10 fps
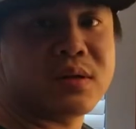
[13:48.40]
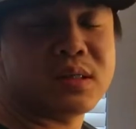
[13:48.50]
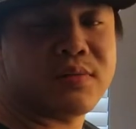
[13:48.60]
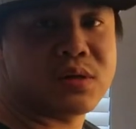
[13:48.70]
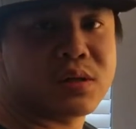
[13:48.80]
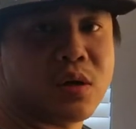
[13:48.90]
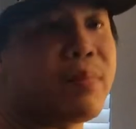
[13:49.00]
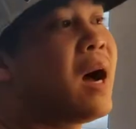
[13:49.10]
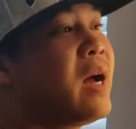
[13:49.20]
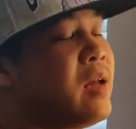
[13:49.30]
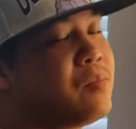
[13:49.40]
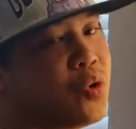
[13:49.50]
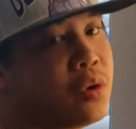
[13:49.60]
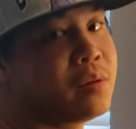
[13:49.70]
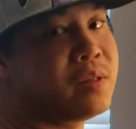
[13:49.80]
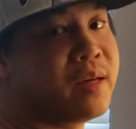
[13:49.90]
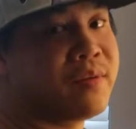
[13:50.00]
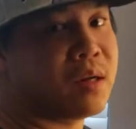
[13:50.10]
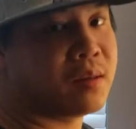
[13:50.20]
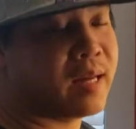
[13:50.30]
in San Francisco, but I am currently
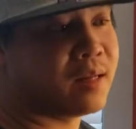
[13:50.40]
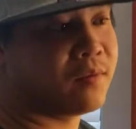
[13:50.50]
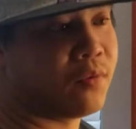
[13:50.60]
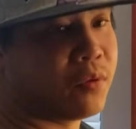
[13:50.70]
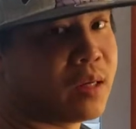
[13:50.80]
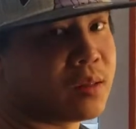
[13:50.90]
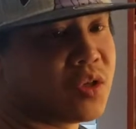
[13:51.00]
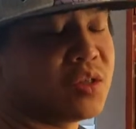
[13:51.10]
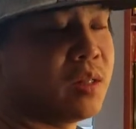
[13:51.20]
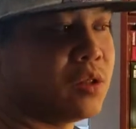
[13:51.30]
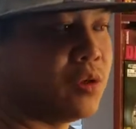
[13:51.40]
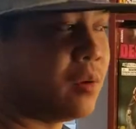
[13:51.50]
living in California, just to let you